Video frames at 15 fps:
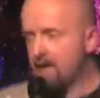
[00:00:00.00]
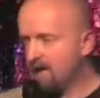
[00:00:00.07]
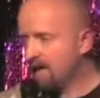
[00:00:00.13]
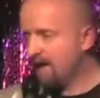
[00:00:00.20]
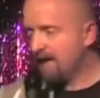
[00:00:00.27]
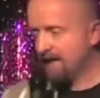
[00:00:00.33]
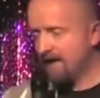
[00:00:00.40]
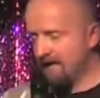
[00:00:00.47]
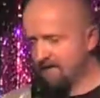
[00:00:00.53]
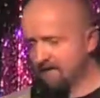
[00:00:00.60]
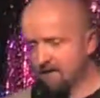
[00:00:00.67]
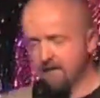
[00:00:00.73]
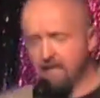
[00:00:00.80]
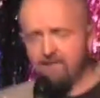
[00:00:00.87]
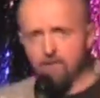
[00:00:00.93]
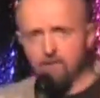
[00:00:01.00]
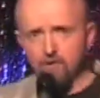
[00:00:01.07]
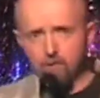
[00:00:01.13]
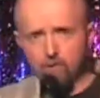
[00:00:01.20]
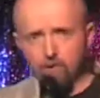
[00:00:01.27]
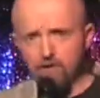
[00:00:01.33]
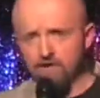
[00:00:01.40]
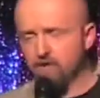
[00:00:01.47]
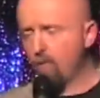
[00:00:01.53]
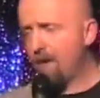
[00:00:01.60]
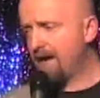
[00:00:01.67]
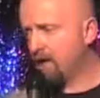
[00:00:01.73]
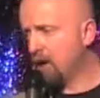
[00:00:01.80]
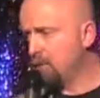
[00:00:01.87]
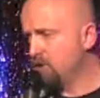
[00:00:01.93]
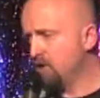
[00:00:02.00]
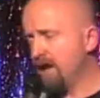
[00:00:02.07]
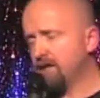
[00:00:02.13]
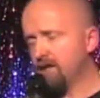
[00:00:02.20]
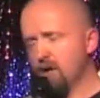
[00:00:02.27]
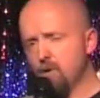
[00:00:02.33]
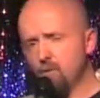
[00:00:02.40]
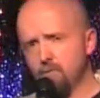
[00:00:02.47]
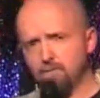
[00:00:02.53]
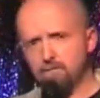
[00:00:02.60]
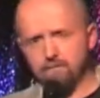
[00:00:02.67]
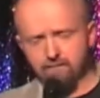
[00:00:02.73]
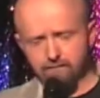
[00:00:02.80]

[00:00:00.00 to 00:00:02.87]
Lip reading: I'd like to leave you with the words of Wacko Jacko.